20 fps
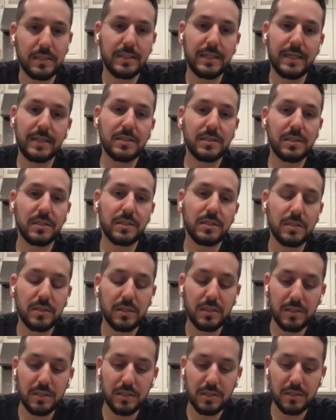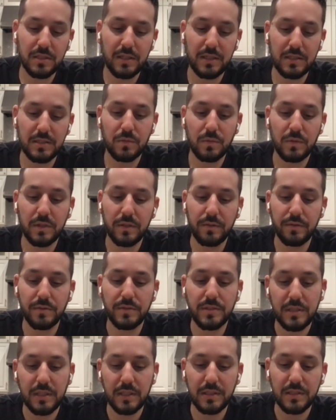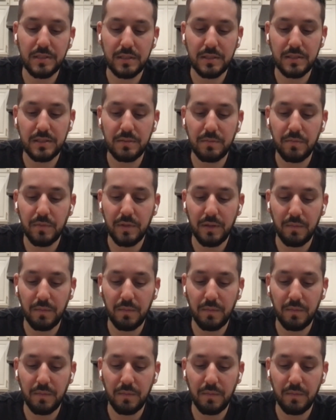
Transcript: as a dentist, it's it's one of those things that's Im-